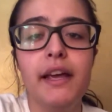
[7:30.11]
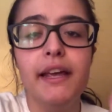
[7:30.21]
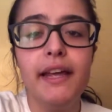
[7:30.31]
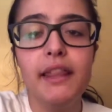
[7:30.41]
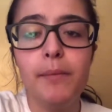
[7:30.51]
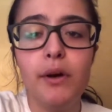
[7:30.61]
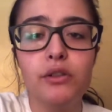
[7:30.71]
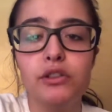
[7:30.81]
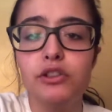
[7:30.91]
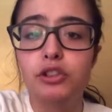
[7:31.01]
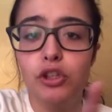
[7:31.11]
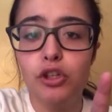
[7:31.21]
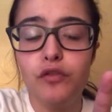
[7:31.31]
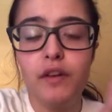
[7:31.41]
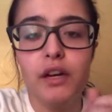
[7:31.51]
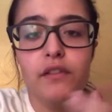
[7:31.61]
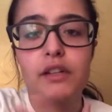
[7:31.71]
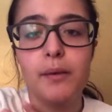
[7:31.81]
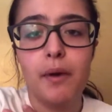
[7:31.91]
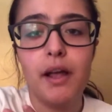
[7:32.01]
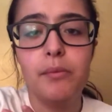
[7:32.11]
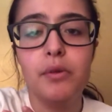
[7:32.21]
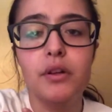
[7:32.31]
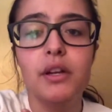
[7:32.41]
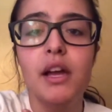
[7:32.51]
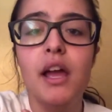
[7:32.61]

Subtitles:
Hit that bell so you're notified every time I upload.